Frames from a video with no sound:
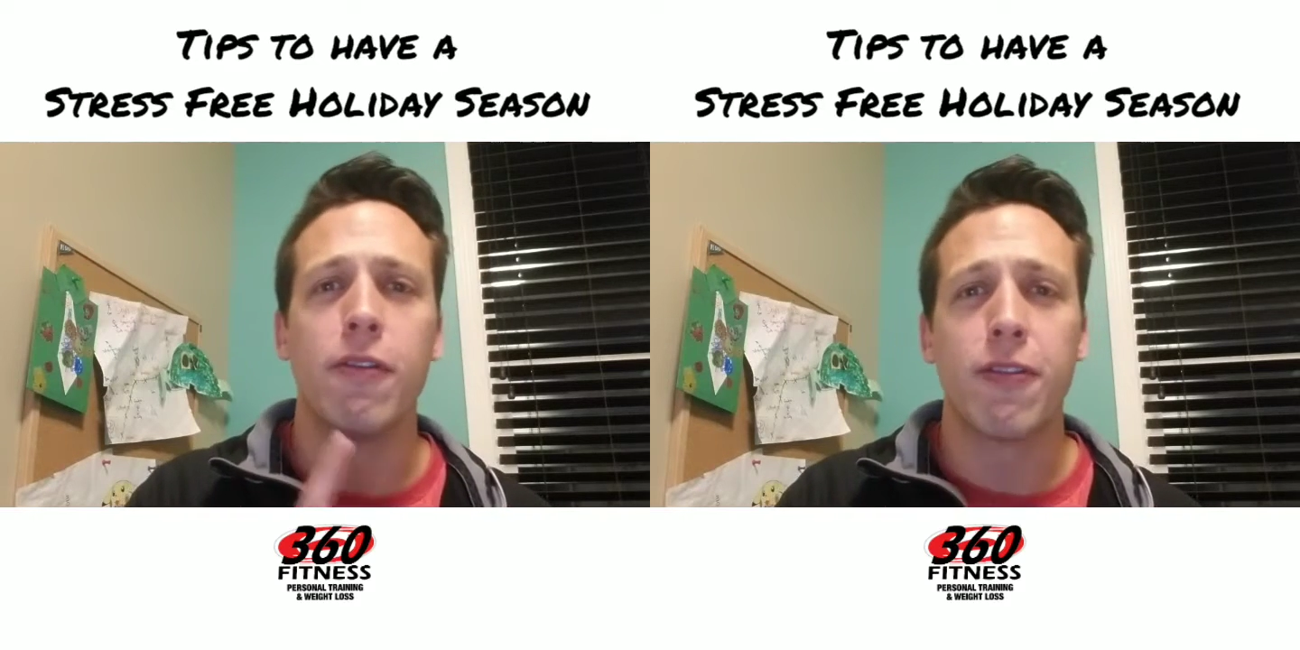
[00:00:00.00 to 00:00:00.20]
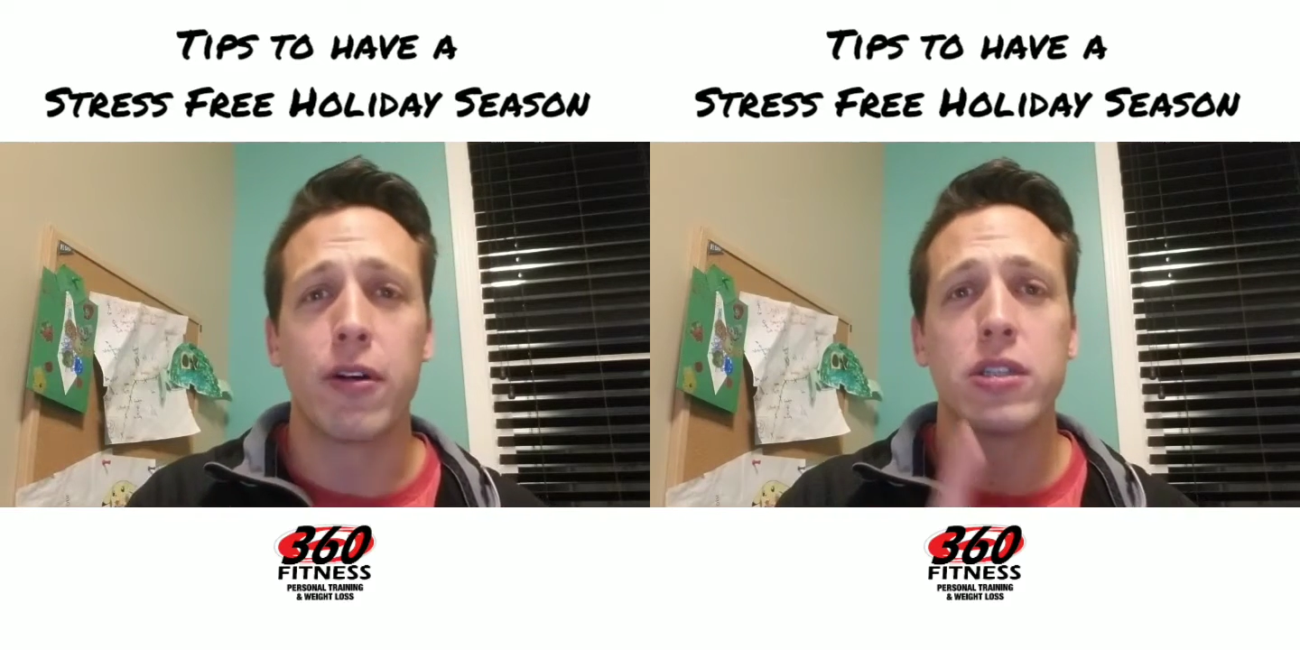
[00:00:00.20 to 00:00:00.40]

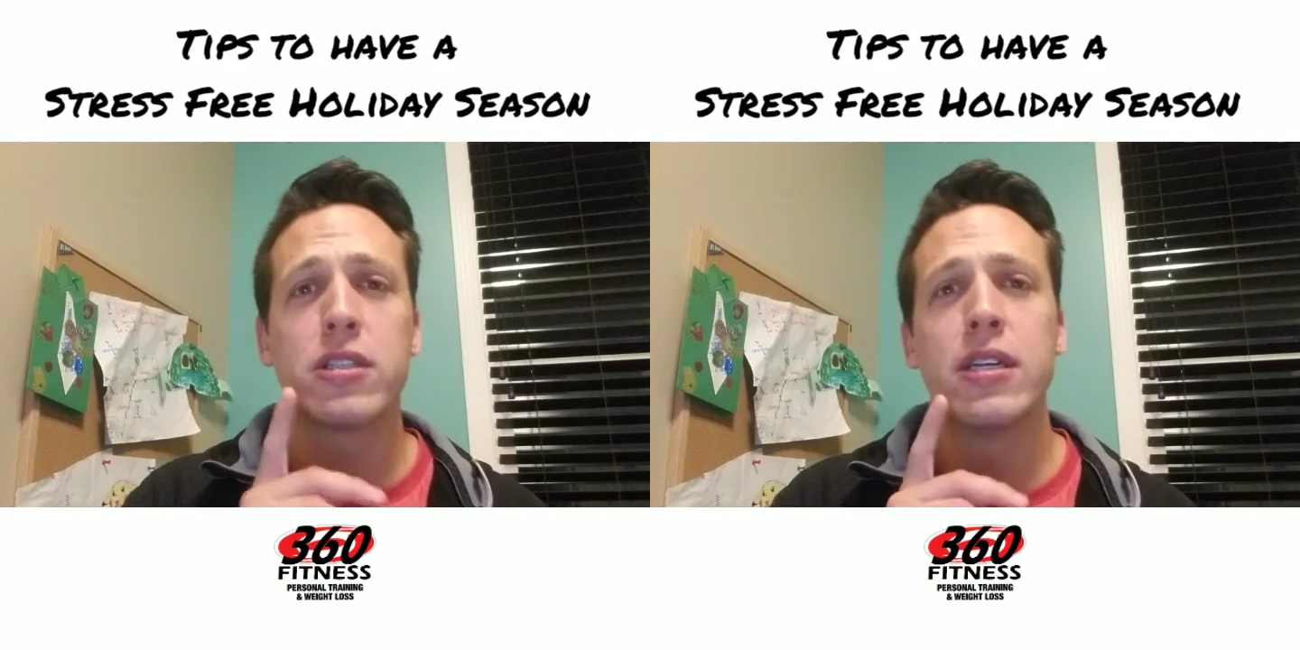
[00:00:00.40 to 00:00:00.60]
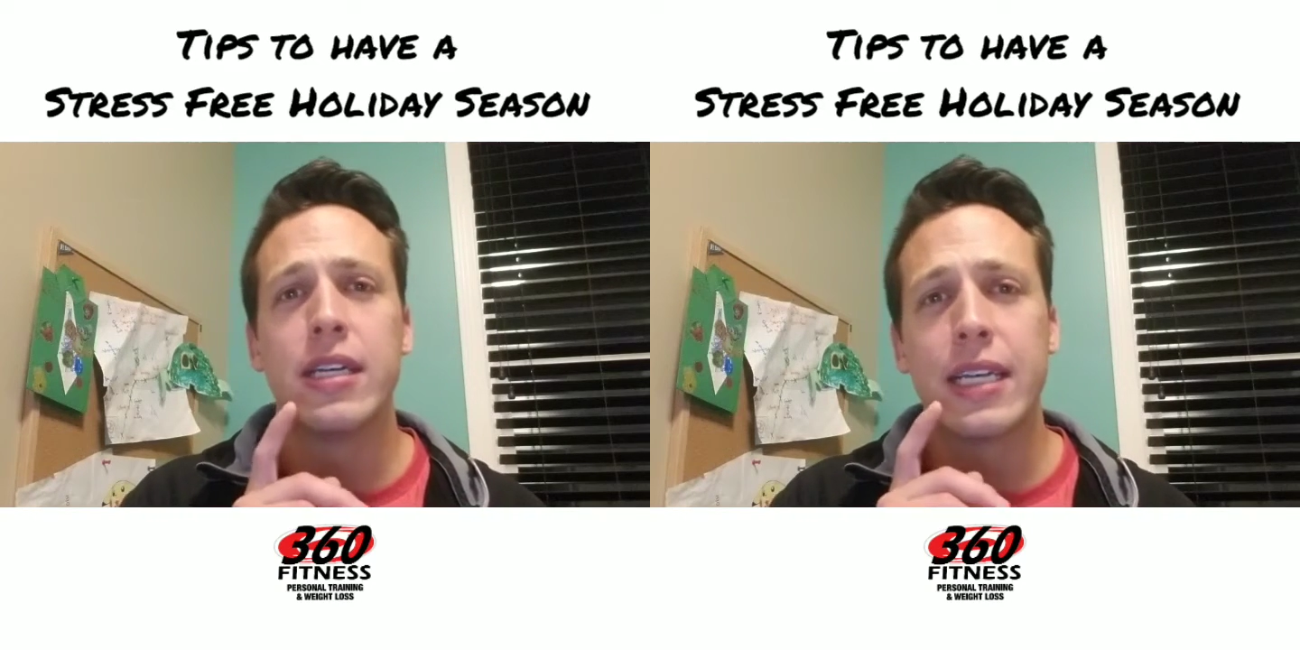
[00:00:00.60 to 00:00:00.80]
first
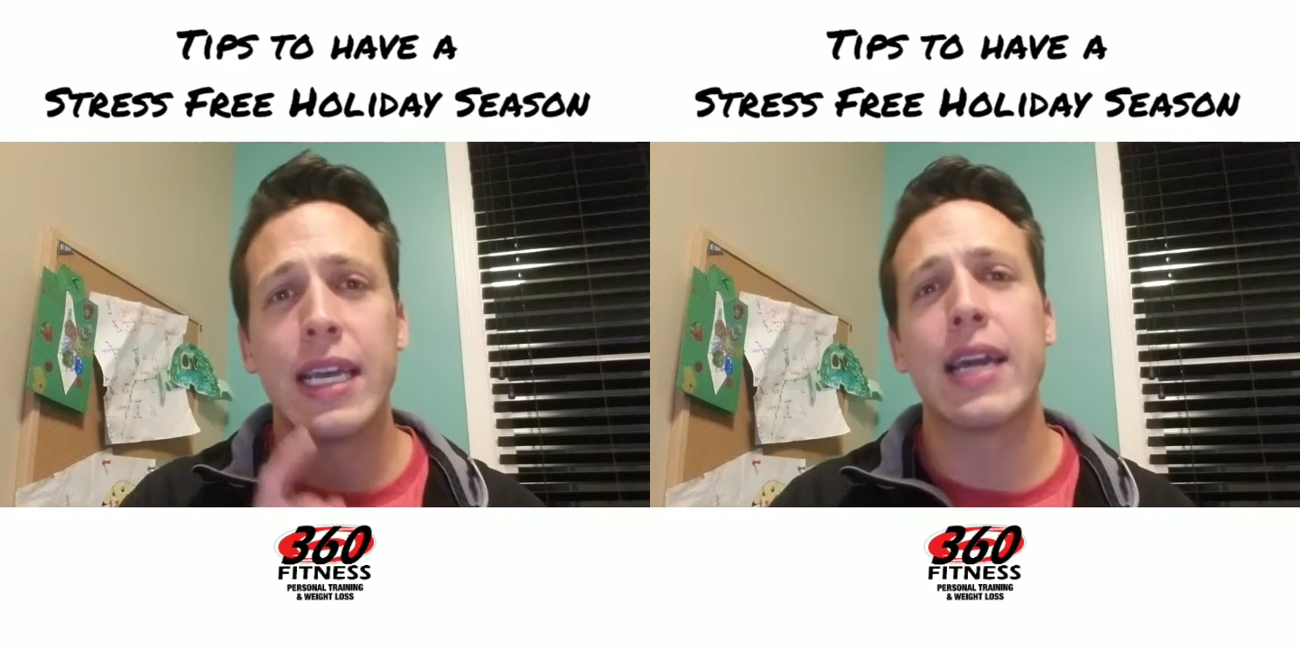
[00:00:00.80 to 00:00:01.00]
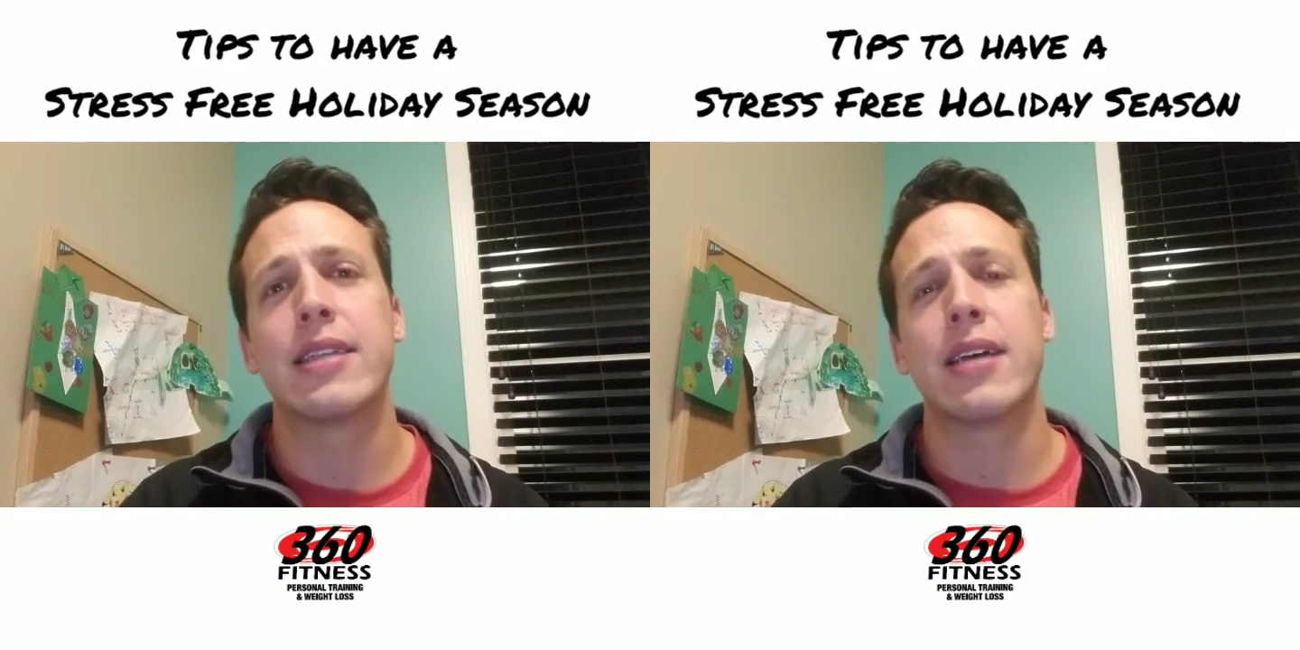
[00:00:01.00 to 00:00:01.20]

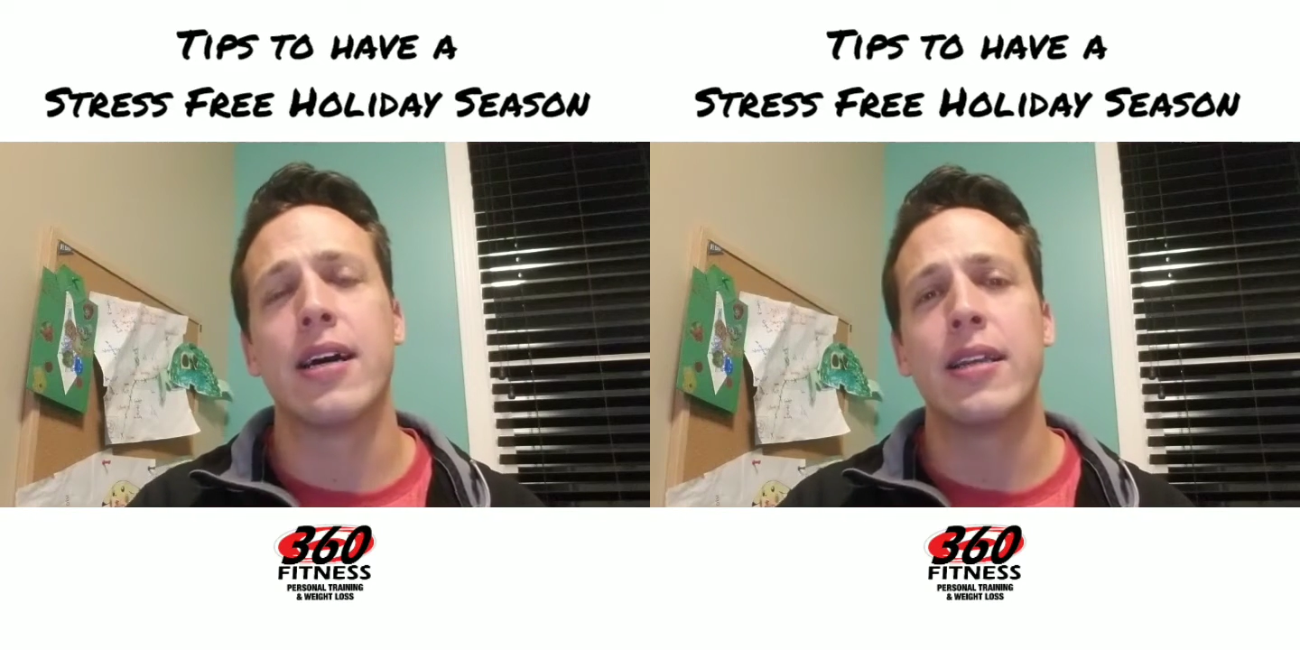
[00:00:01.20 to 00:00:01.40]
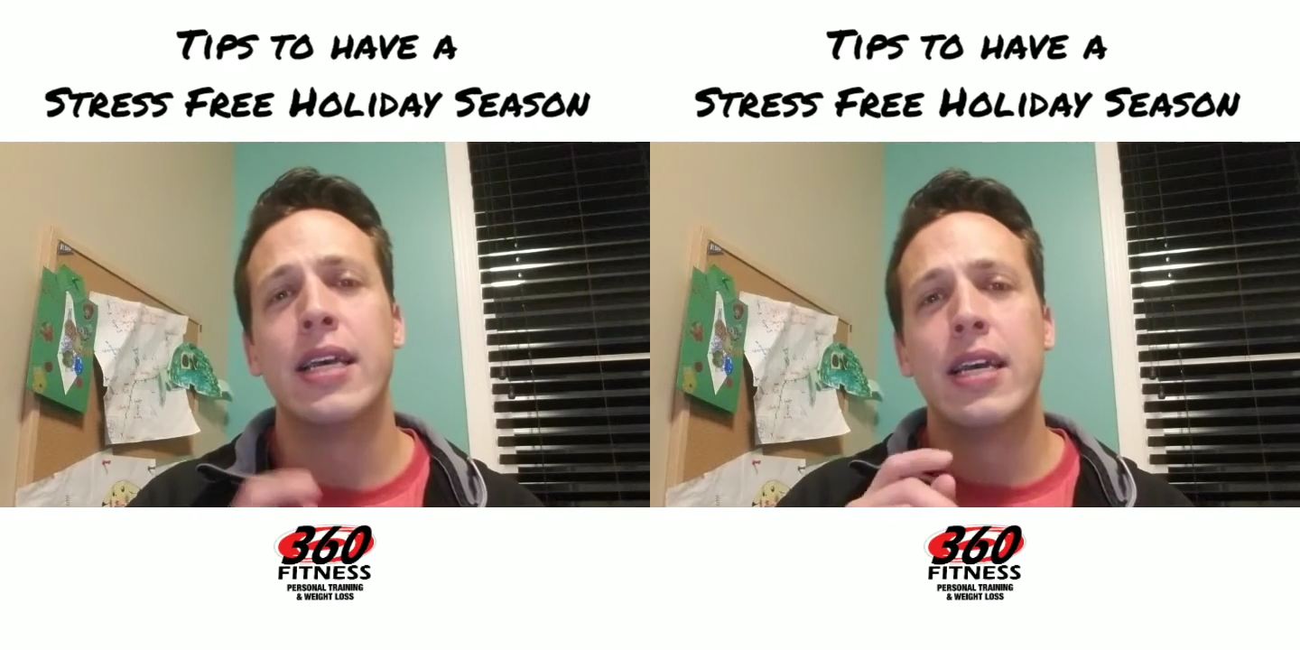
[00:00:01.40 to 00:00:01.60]
get it
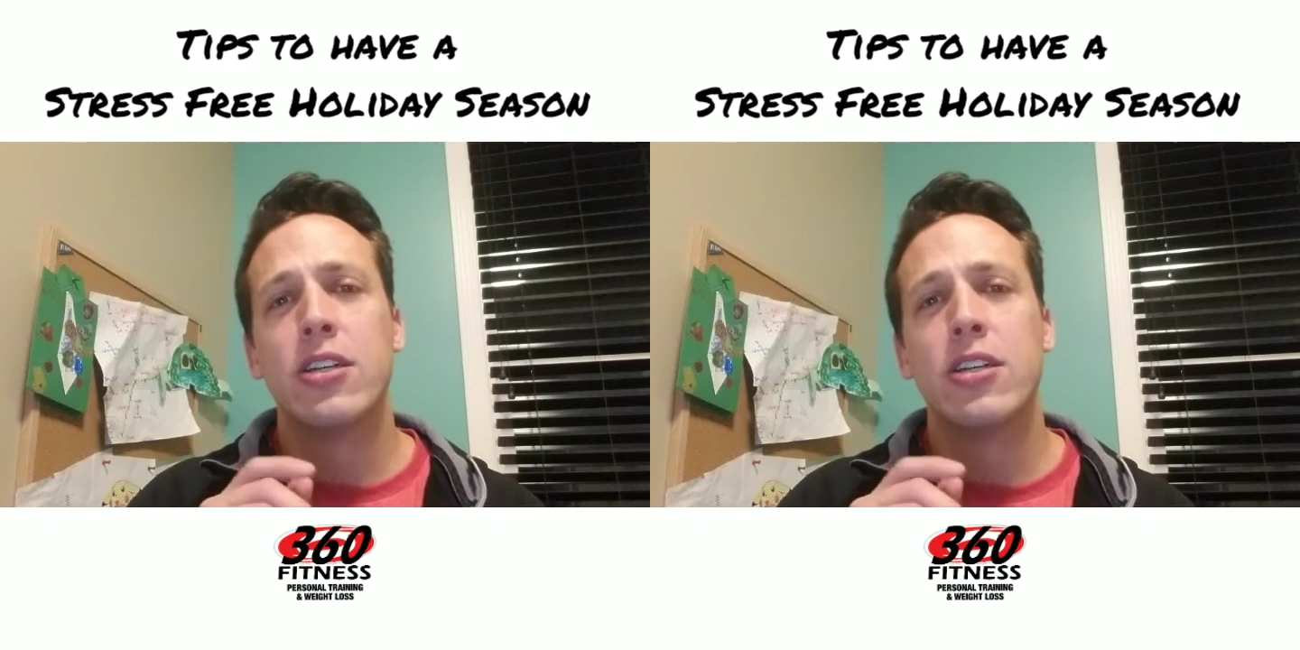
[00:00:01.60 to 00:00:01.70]
done.